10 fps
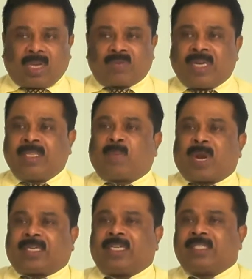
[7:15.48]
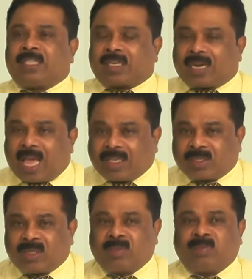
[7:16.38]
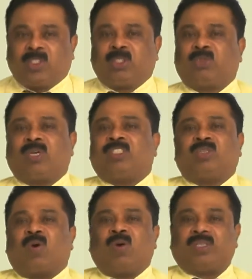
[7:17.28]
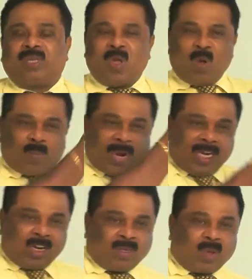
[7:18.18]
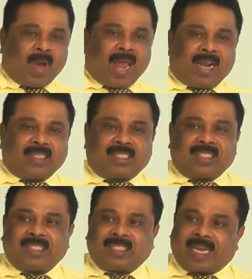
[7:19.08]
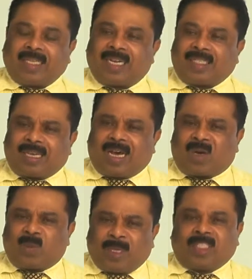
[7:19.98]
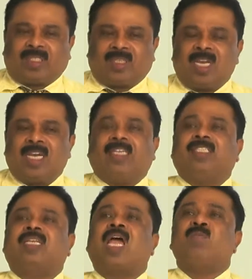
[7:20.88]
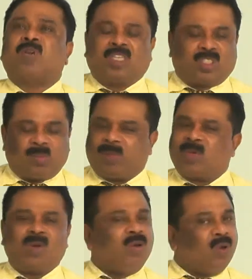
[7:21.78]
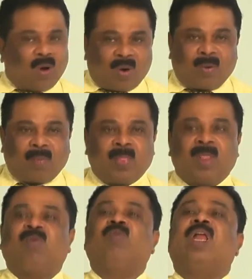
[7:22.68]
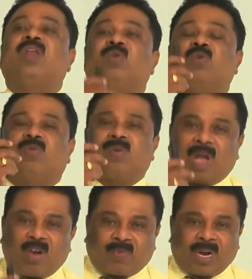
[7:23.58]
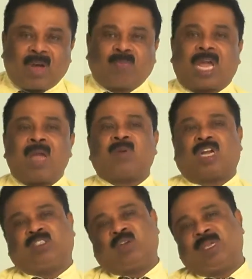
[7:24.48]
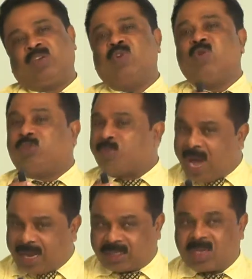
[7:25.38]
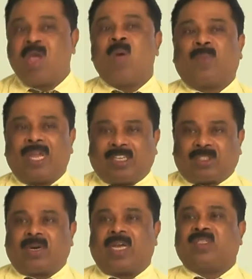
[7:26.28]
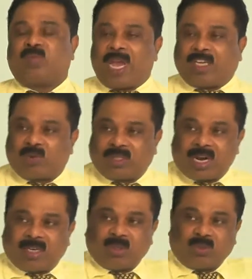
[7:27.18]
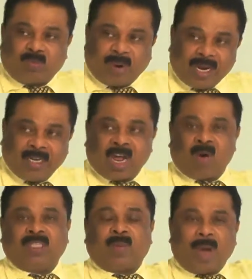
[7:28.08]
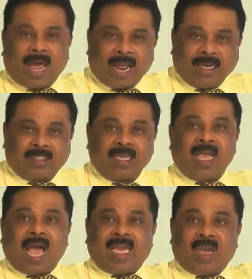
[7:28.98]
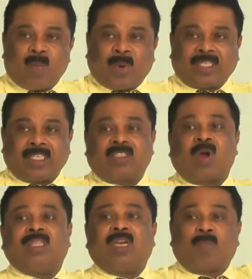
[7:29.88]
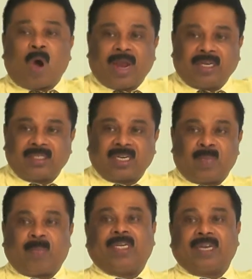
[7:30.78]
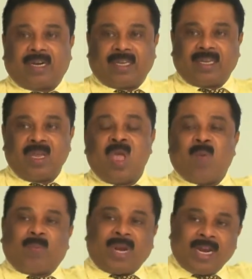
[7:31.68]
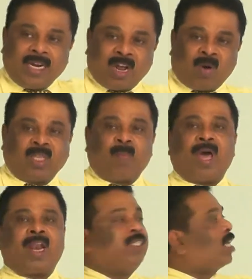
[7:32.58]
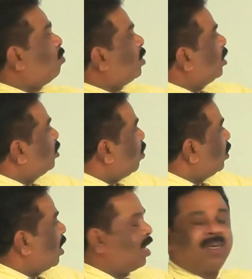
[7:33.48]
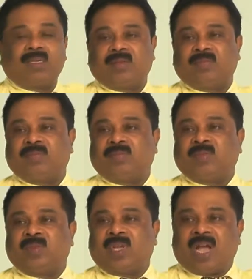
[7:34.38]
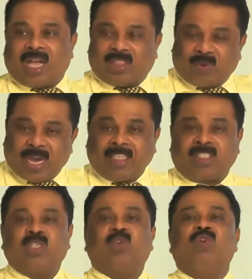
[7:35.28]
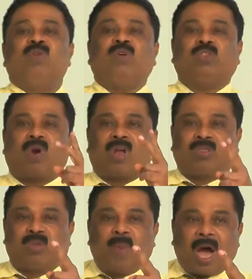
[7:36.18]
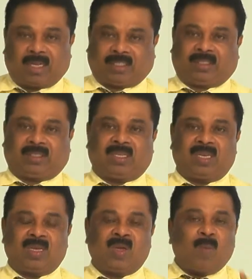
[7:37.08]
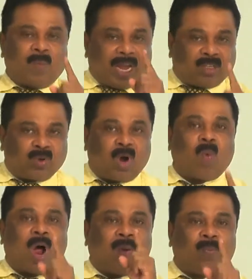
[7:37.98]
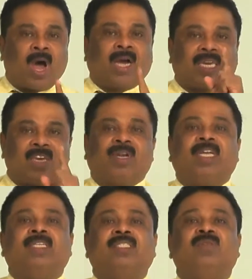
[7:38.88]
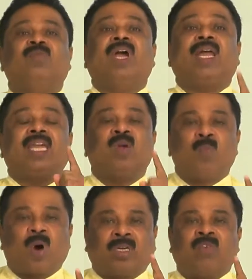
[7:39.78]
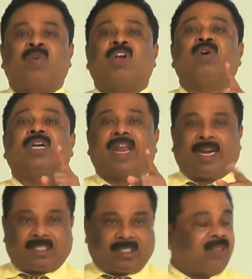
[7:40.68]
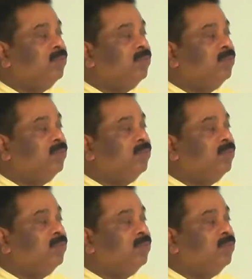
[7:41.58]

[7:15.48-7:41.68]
when they practice in the classroom, you students don't bring down the balance saying that, sir, miss, it is time consuming. No. When you are afraid of time consuming, you will lose marks. Please students, make sure that you should bring down the balance. I emphasize on that point repeatedly. Bring down the balance after the total. Otherwise, you will lose 1 or 2 marks. Make sure 1 mark even is very important for your grades.